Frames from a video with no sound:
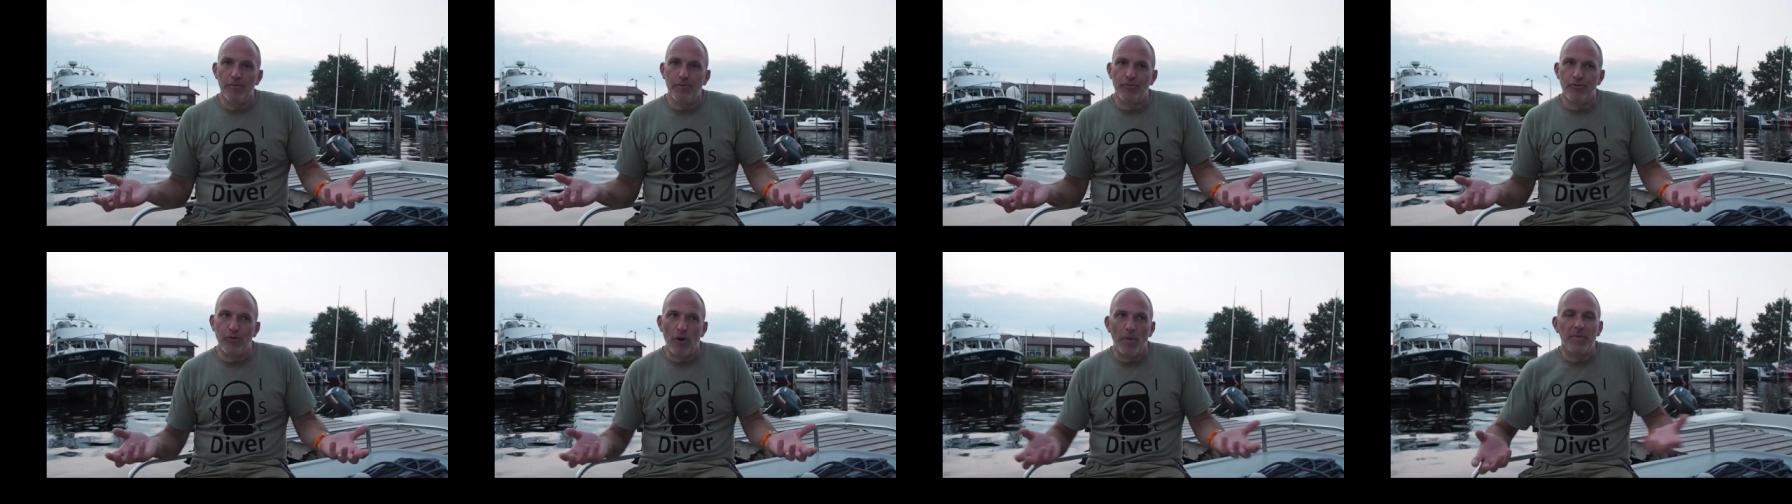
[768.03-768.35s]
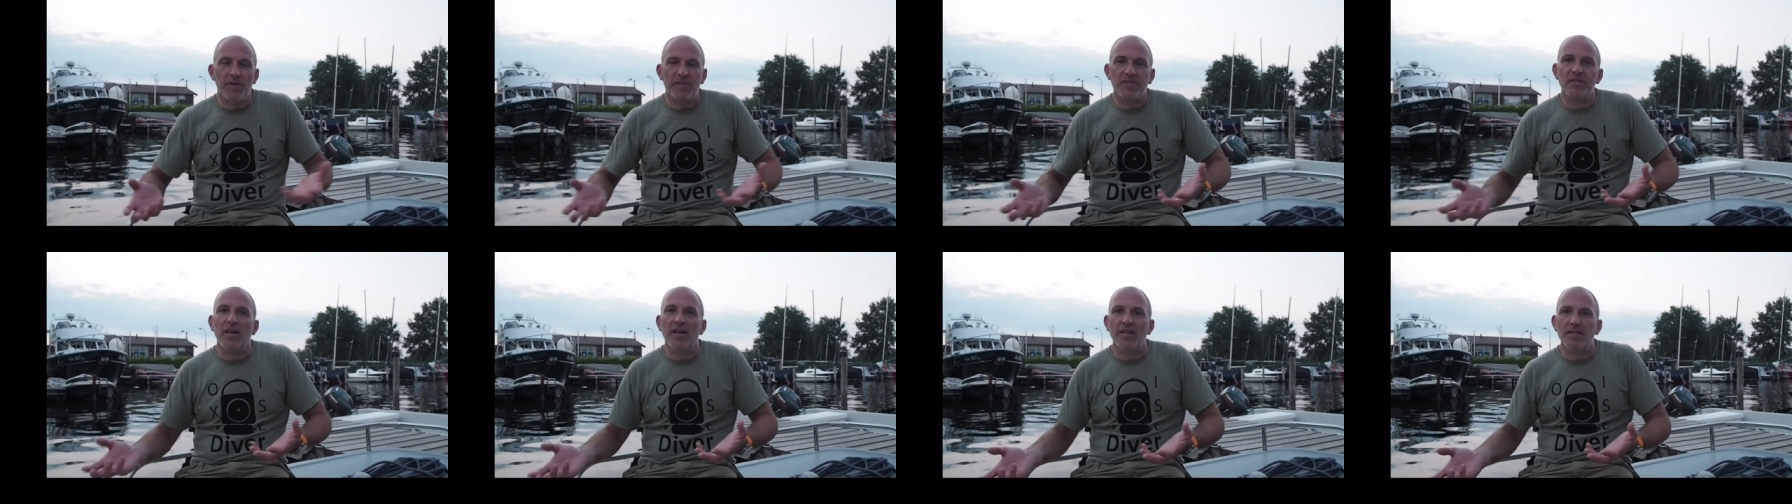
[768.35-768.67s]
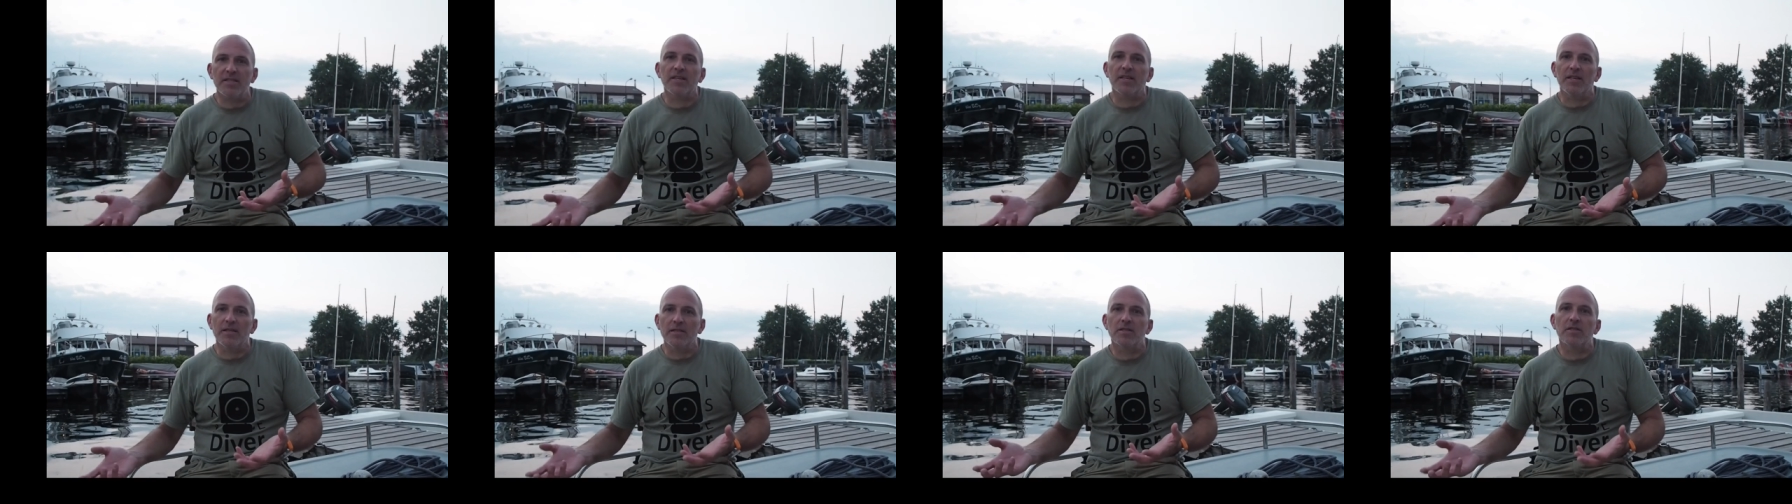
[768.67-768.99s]
proper side
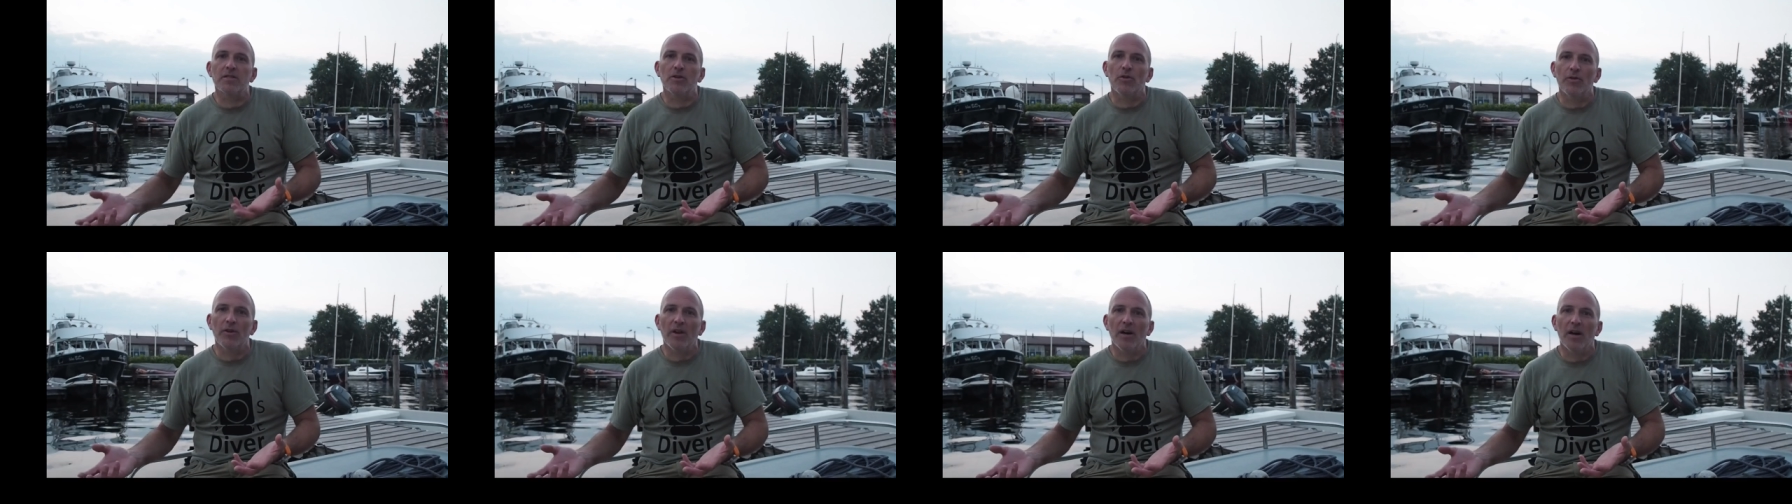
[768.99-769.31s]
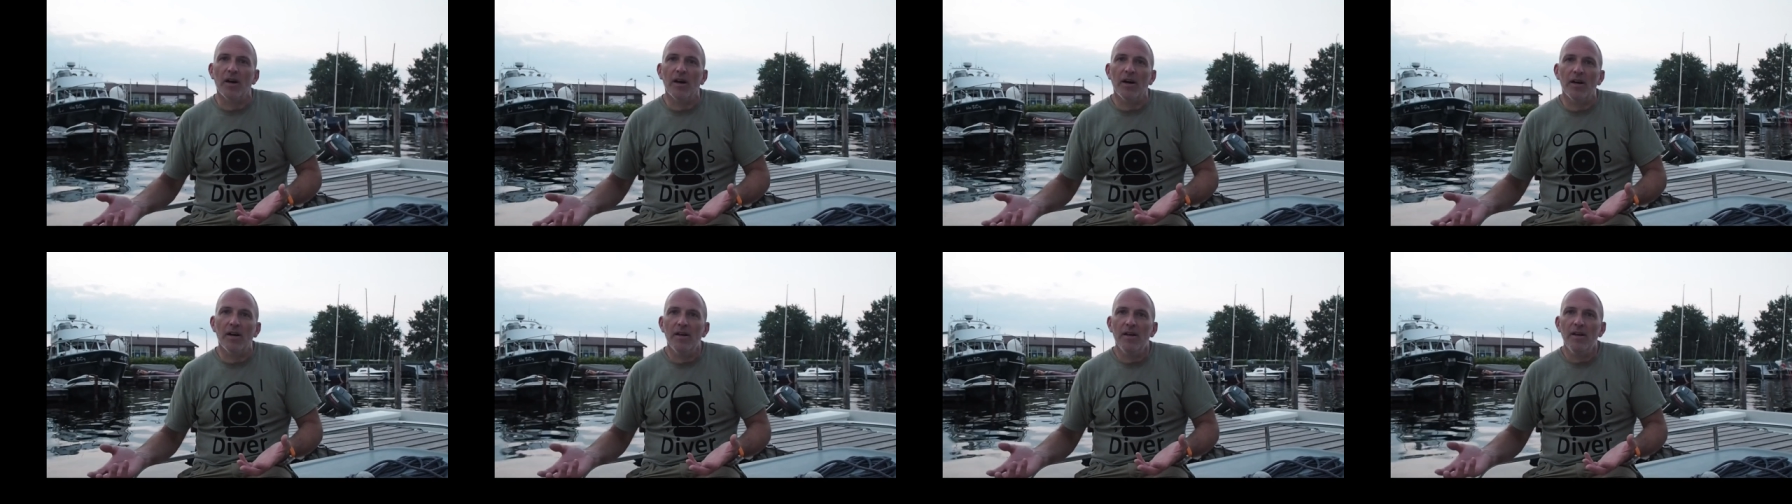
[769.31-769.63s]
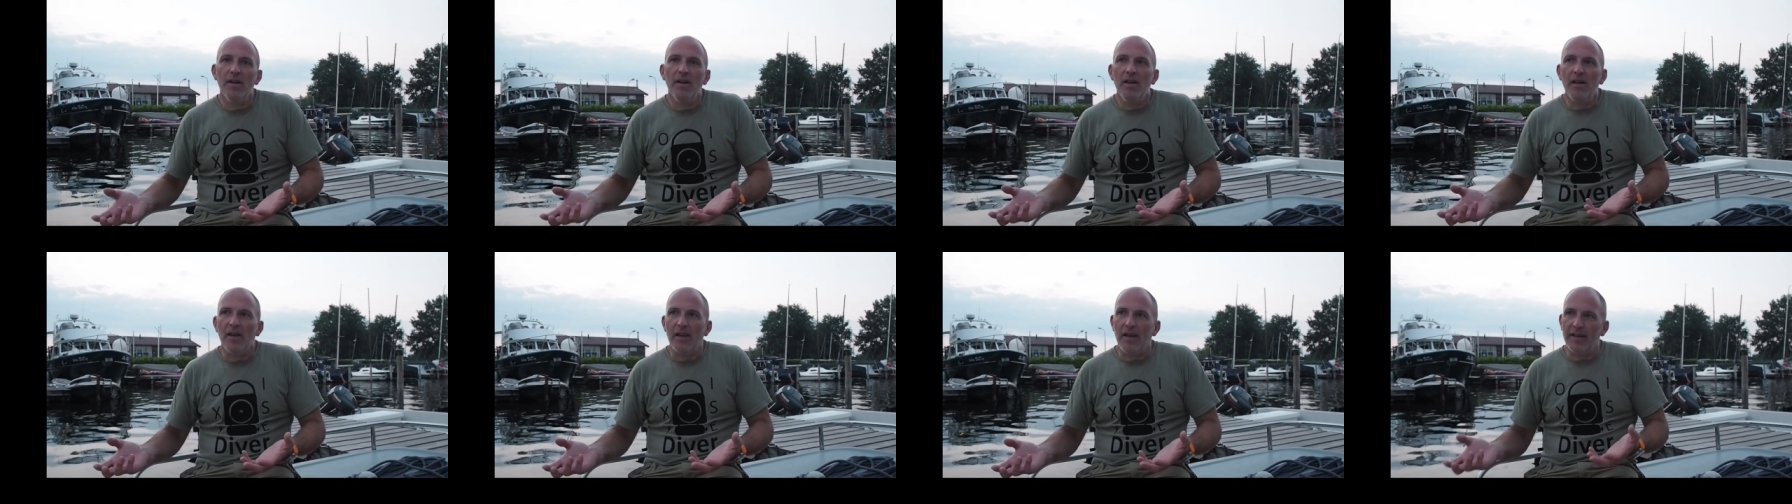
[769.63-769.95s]
scan sonar
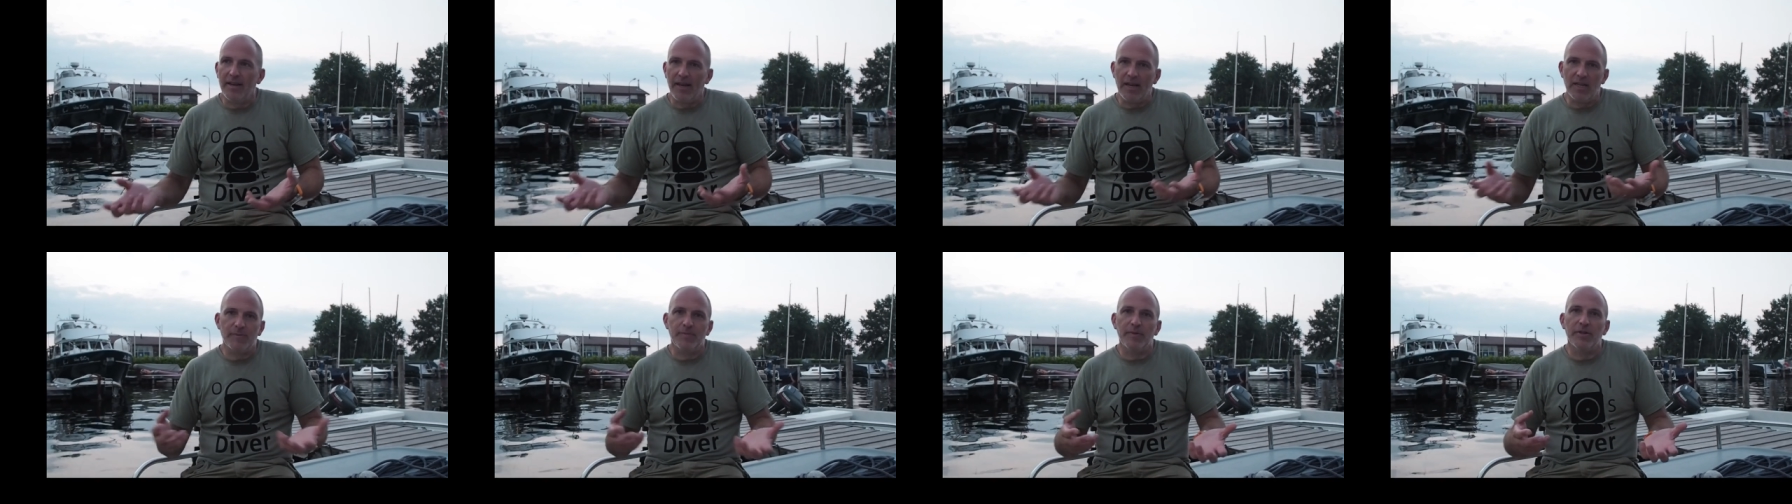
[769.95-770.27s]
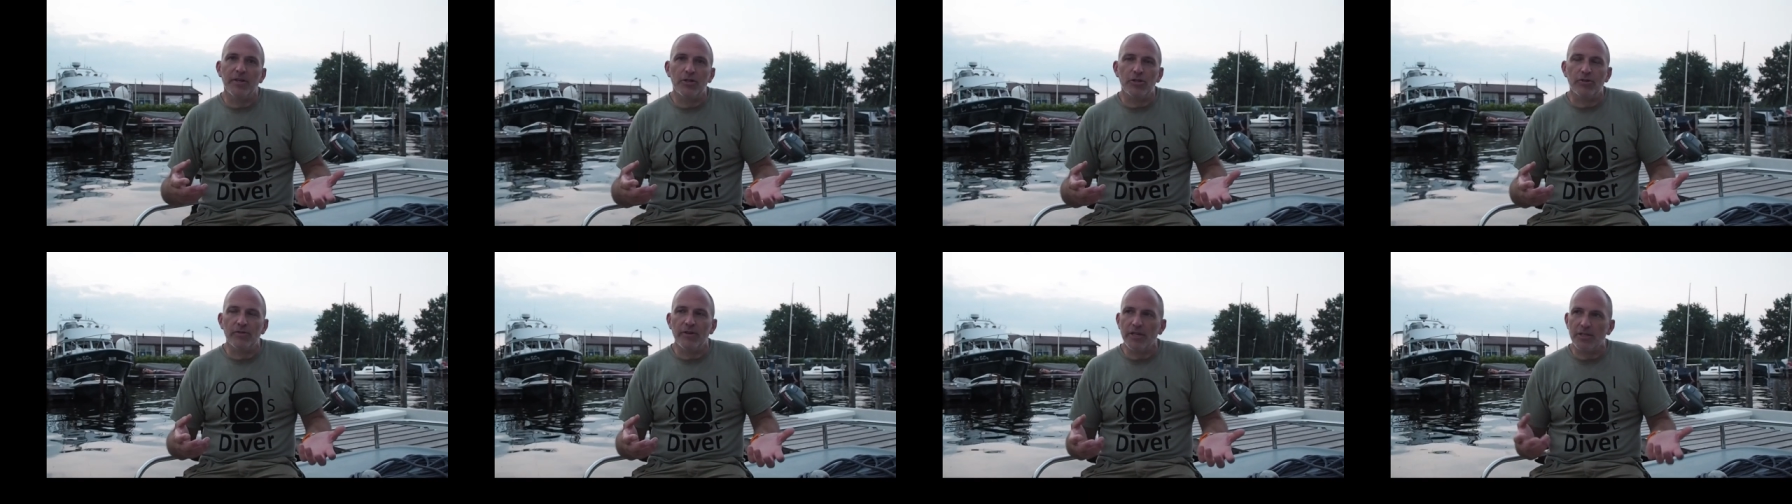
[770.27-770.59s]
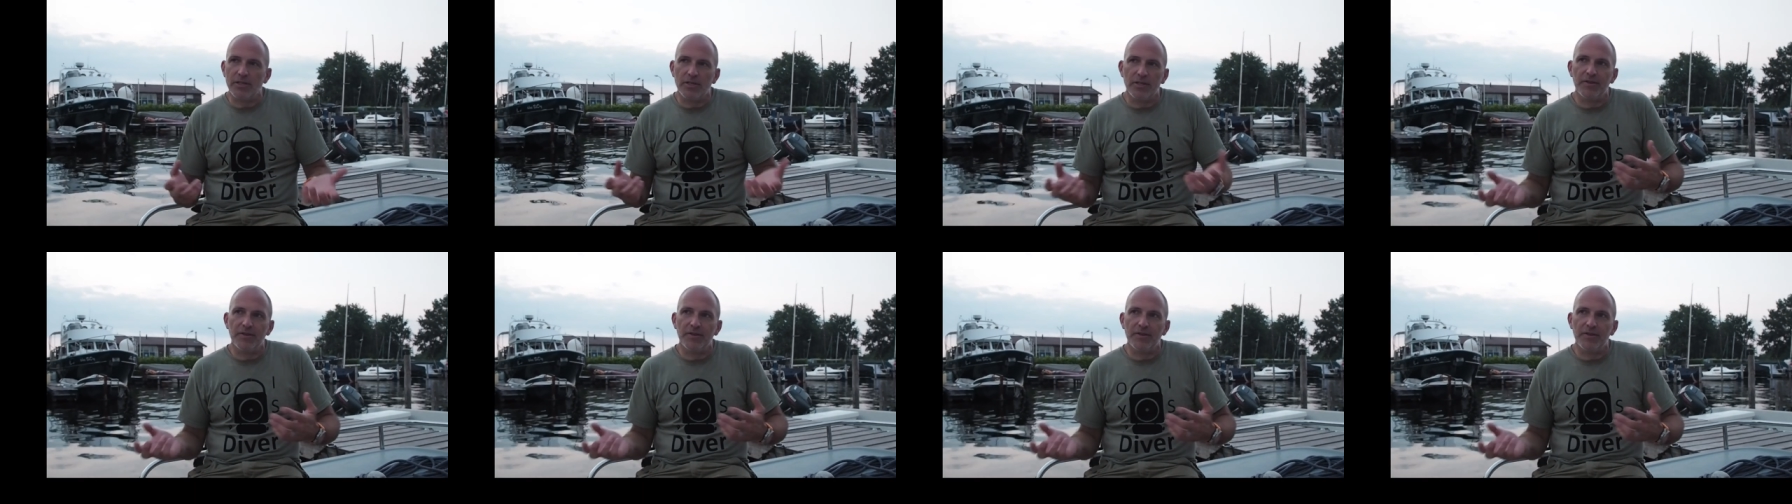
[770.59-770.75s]
like Expedition Range.